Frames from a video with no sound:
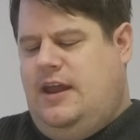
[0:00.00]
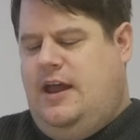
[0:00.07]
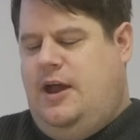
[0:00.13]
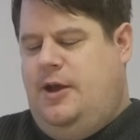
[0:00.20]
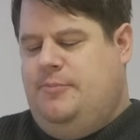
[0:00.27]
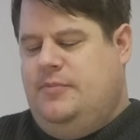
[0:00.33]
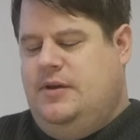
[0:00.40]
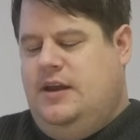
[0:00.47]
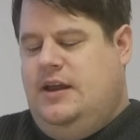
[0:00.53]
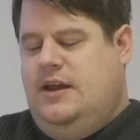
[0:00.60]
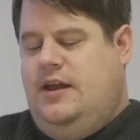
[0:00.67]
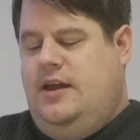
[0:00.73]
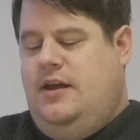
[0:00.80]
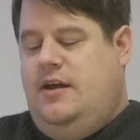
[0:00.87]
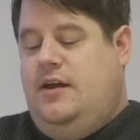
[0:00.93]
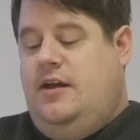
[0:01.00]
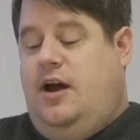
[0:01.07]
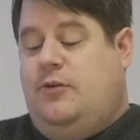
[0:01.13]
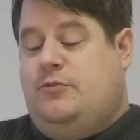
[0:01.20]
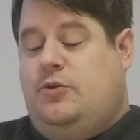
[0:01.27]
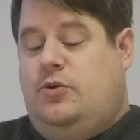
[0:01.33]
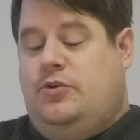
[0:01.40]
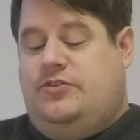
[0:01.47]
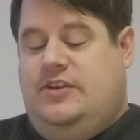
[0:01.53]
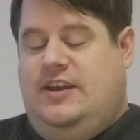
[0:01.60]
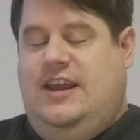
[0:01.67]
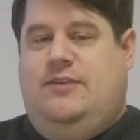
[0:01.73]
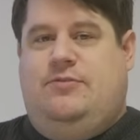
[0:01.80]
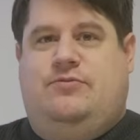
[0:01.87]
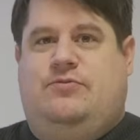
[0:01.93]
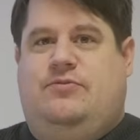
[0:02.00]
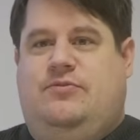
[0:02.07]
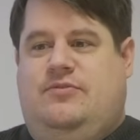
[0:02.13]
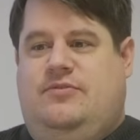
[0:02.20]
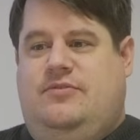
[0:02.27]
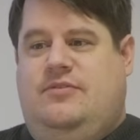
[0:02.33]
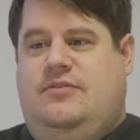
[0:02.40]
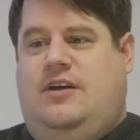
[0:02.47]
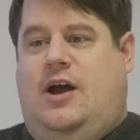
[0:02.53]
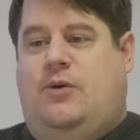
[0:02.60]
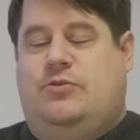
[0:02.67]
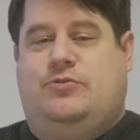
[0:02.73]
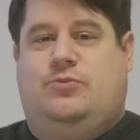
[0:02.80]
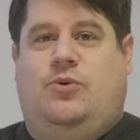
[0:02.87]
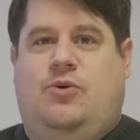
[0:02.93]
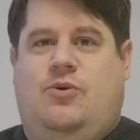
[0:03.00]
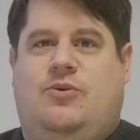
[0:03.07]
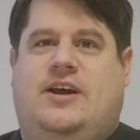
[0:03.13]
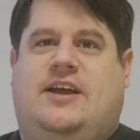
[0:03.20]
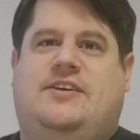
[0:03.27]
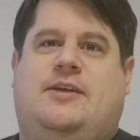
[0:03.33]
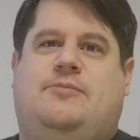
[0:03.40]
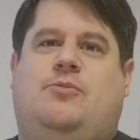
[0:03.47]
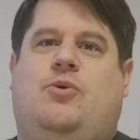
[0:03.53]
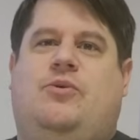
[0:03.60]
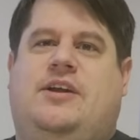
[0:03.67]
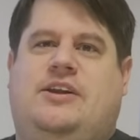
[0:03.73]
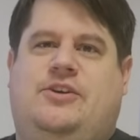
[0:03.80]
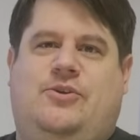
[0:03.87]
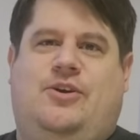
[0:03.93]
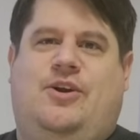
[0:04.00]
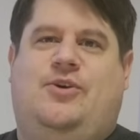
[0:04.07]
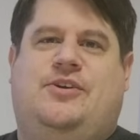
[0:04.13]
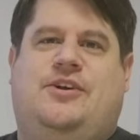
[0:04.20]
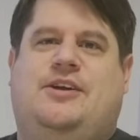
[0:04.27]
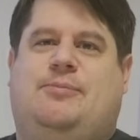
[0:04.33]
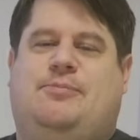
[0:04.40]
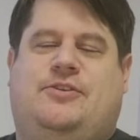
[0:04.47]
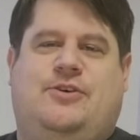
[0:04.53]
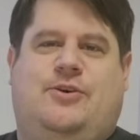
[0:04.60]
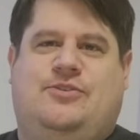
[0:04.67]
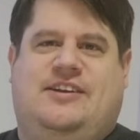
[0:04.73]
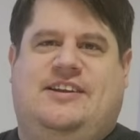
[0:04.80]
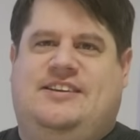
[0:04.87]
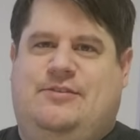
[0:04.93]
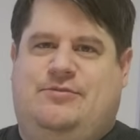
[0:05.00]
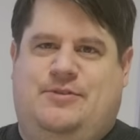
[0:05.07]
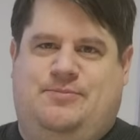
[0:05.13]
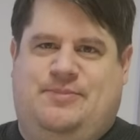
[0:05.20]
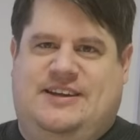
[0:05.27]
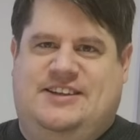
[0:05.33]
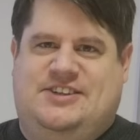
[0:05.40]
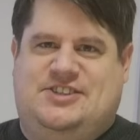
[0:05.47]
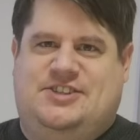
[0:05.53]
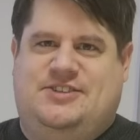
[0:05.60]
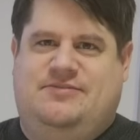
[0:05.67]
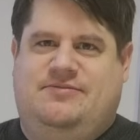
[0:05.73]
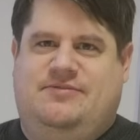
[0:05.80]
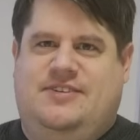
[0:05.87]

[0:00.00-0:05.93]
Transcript: Um, of course, if I was wrong and that morning you loaded up a totally different page,